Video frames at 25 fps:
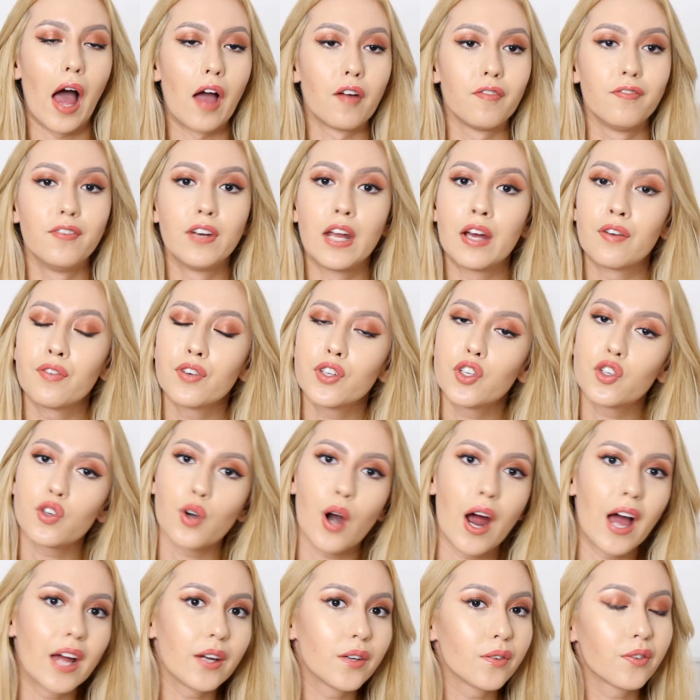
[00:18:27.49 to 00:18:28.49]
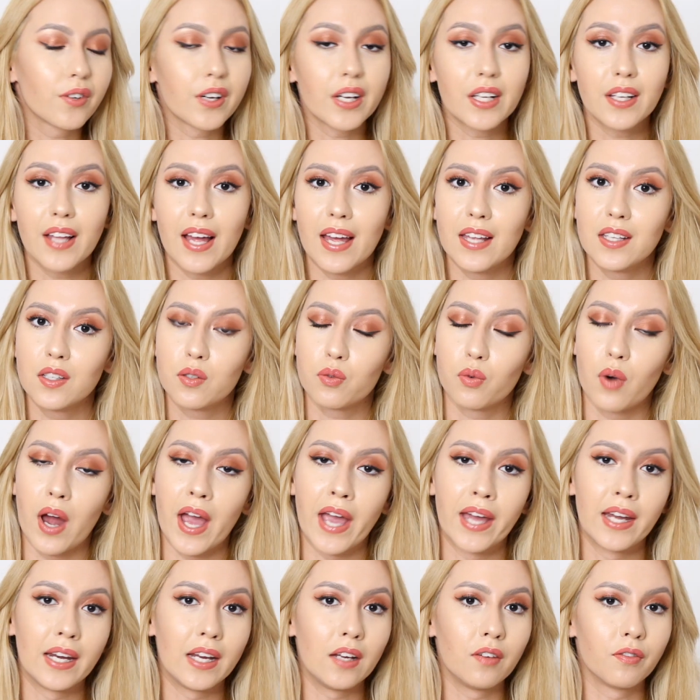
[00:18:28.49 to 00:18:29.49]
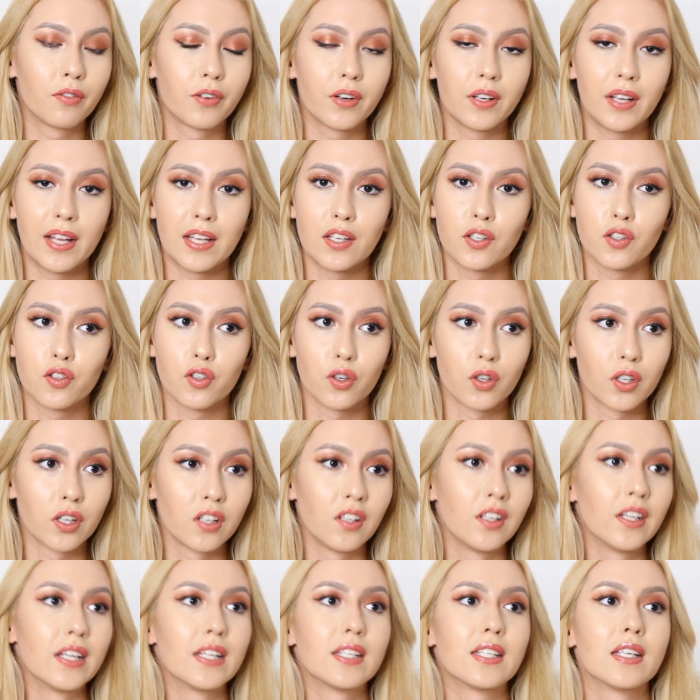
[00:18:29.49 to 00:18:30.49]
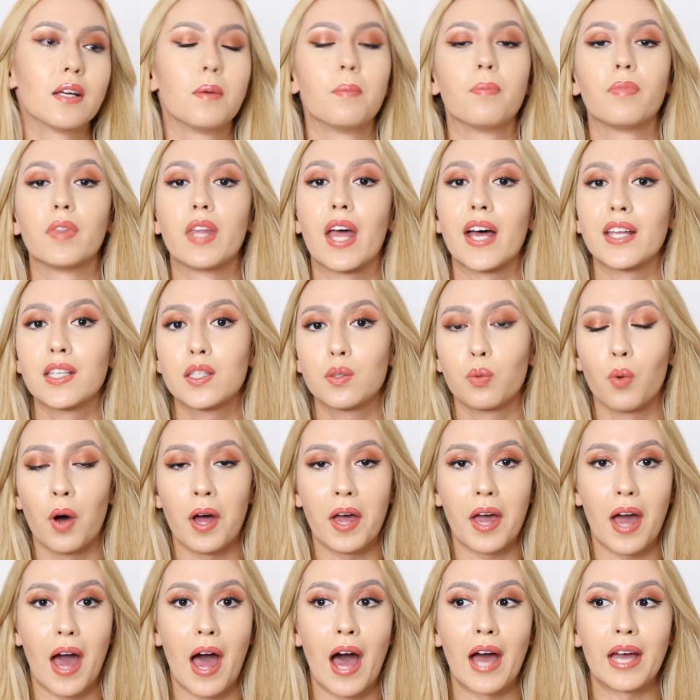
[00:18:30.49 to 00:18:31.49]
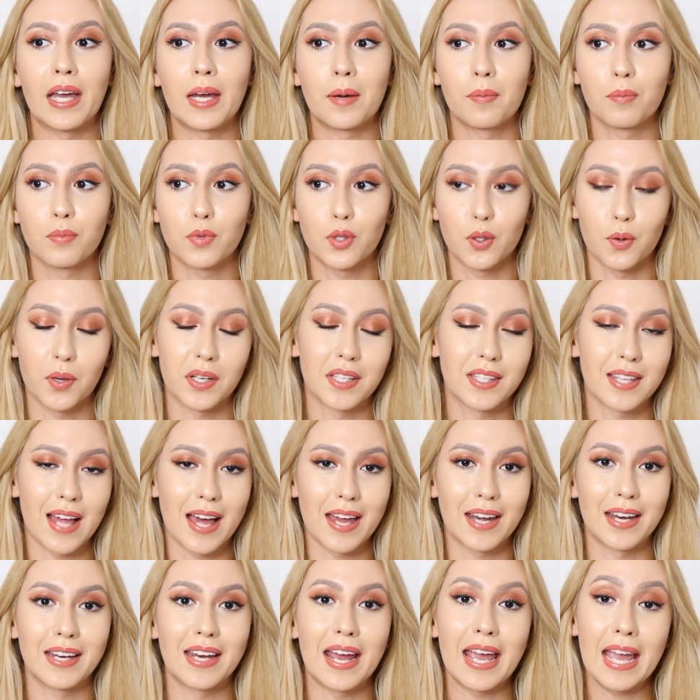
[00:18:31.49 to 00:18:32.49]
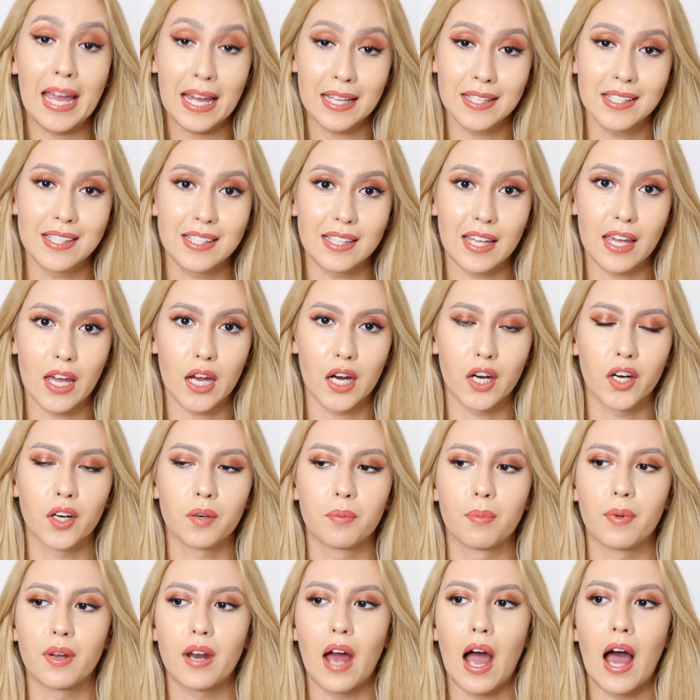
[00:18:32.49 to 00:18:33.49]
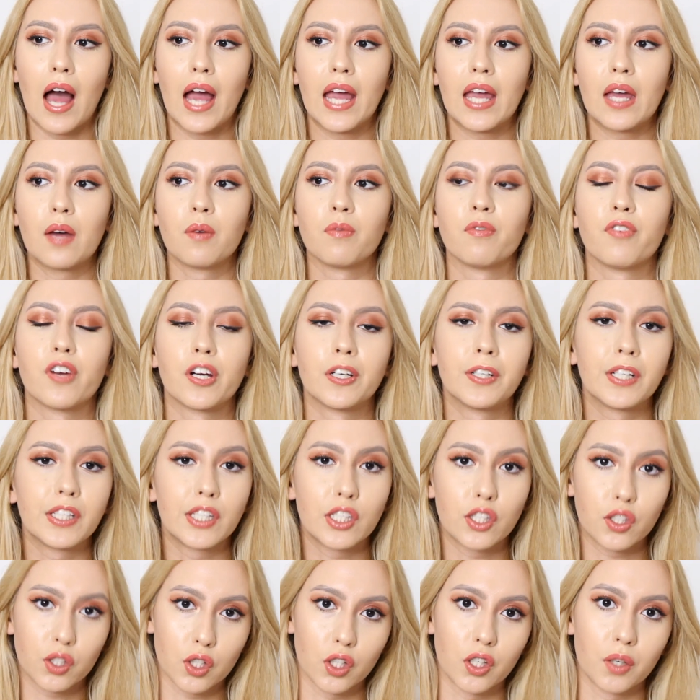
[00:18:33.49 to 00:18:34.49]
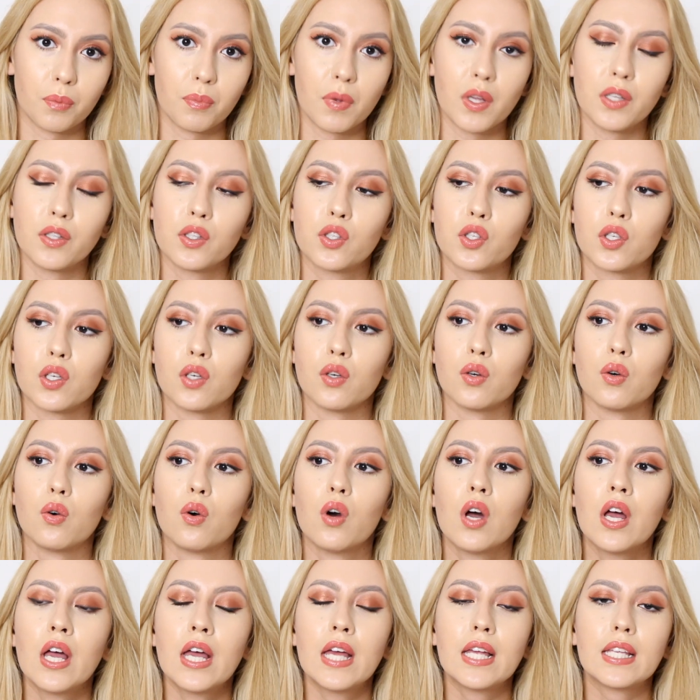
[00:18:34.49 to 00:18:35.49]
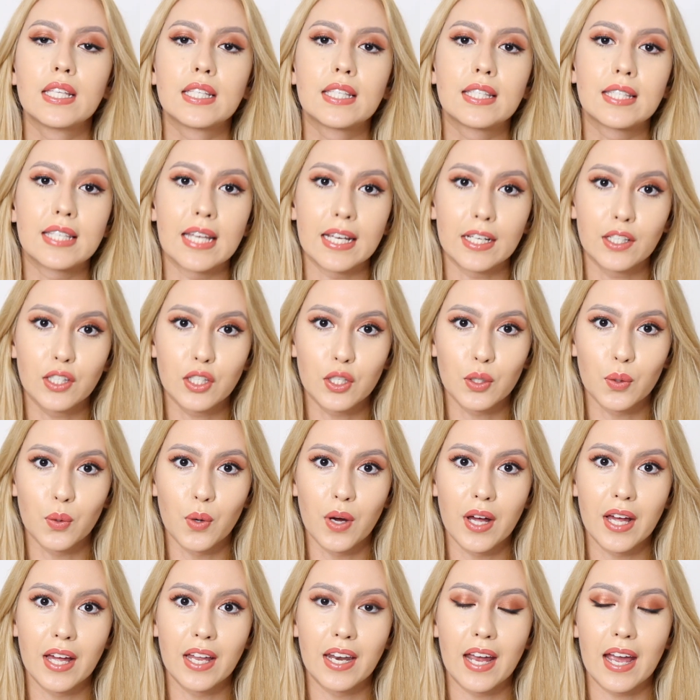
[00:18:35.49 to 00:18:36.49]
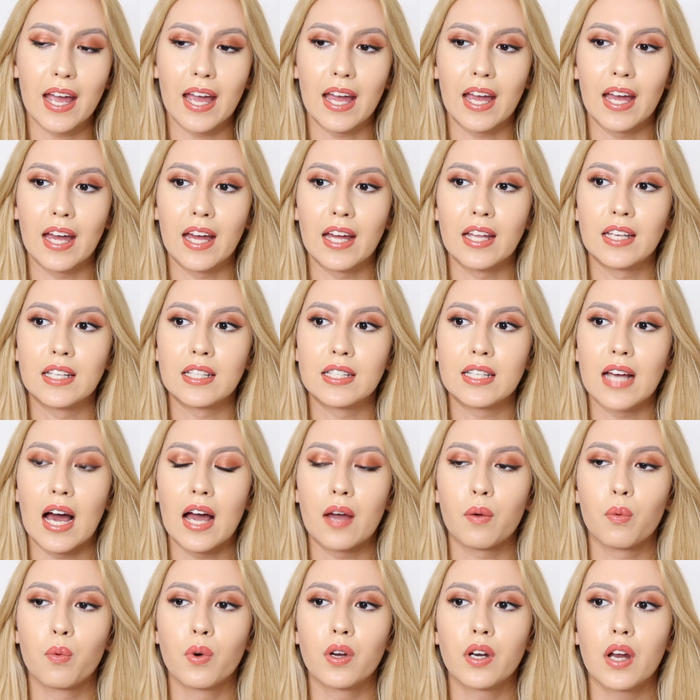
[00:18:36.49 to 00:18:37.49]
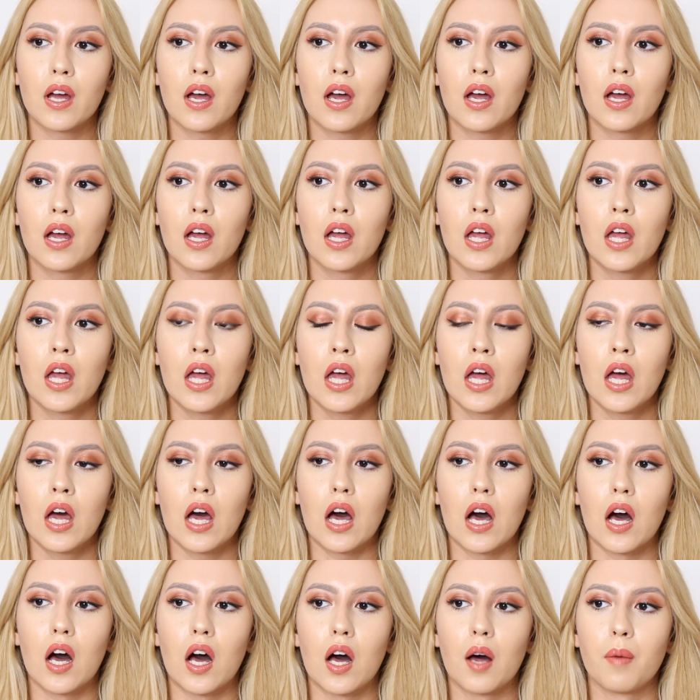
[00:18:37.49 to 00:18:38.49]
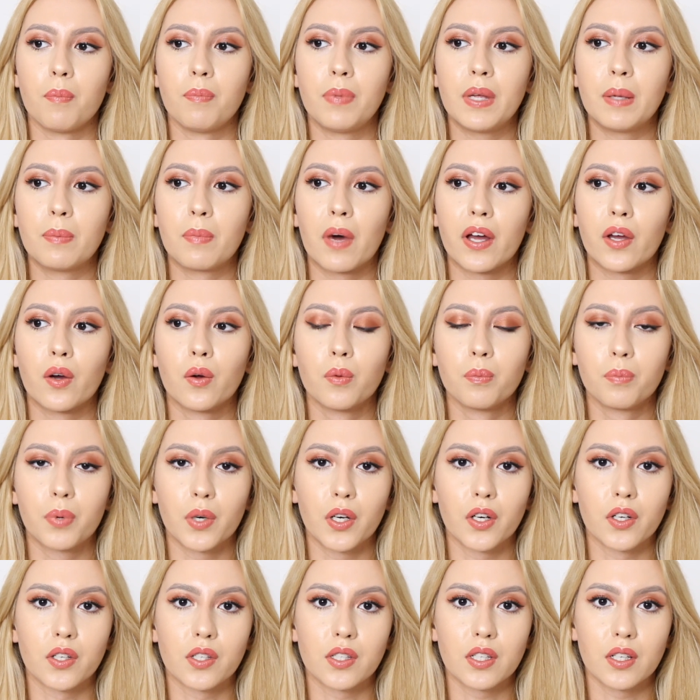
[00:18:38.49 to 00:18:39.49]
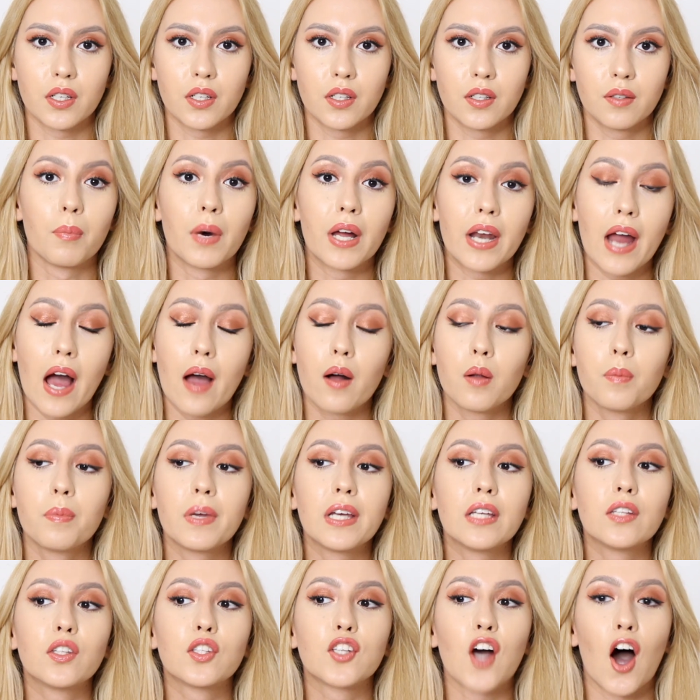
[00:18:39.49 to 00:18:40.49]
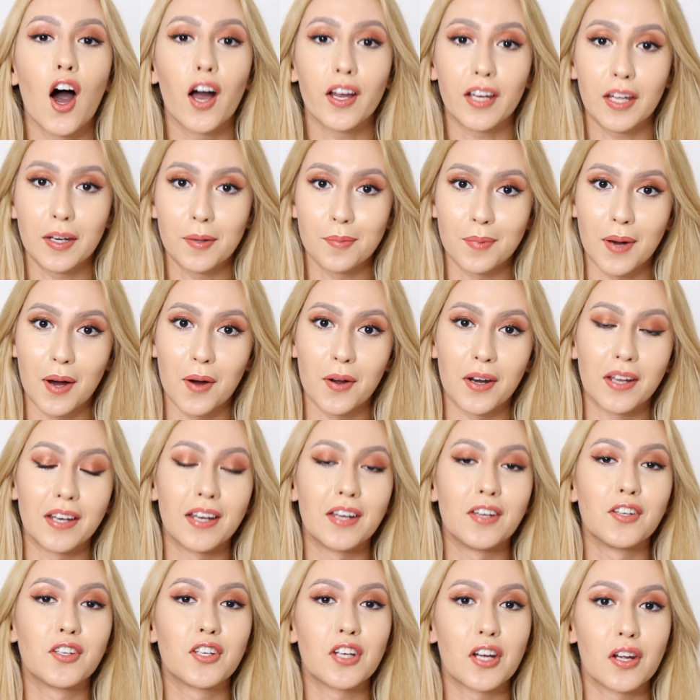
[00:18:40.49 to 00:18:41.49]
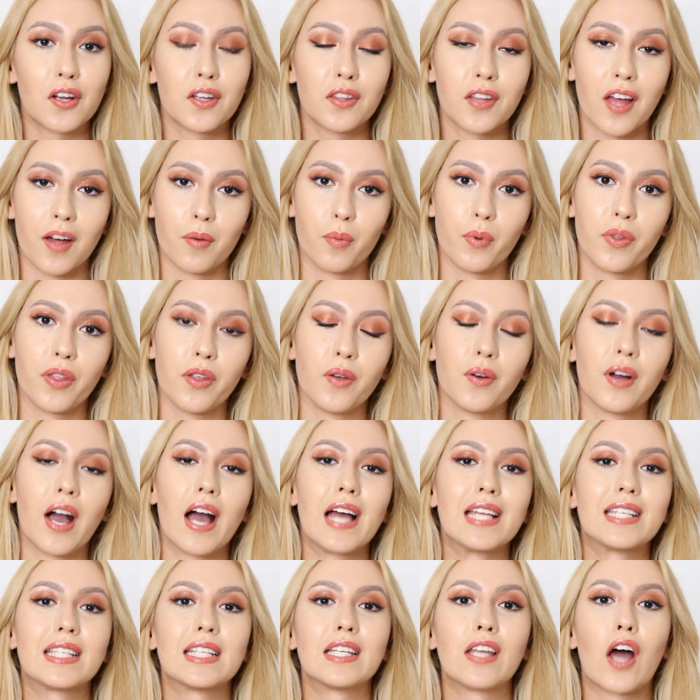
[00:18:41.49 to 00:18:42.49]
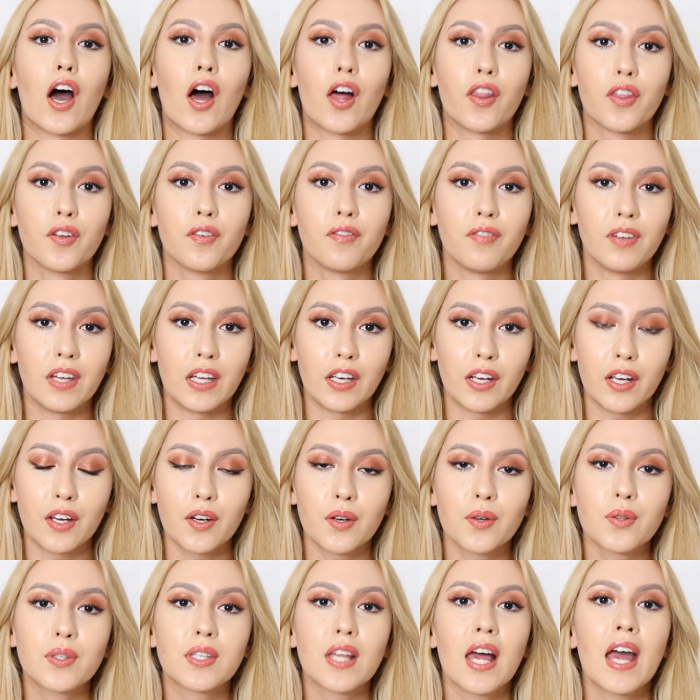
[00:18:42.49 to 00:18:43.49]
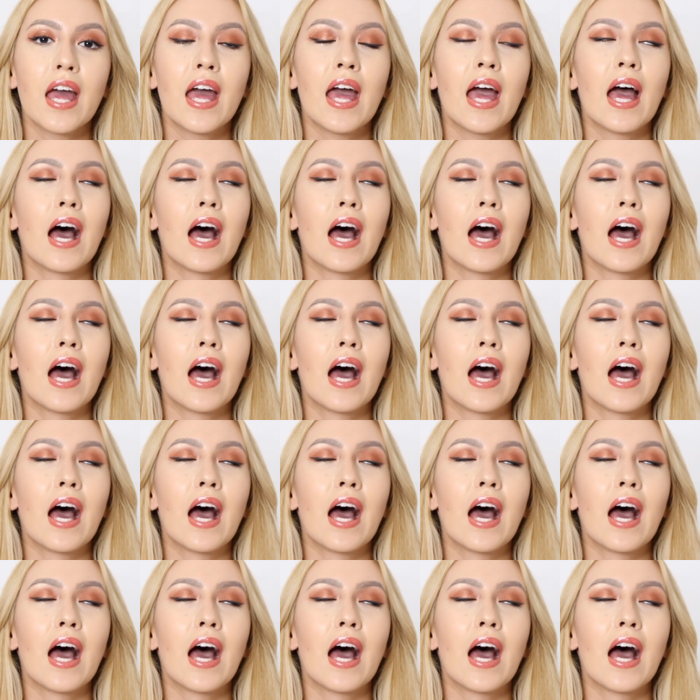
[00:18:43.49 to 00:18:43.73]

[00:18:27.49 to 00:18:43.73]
I've never tried freelance writing, freelance journalism. That's why I am so excited and scared, but I am very determined to stick to it and I wanna uh, be my own person. But I'll be talking about it and sharing that with you guys in other videos.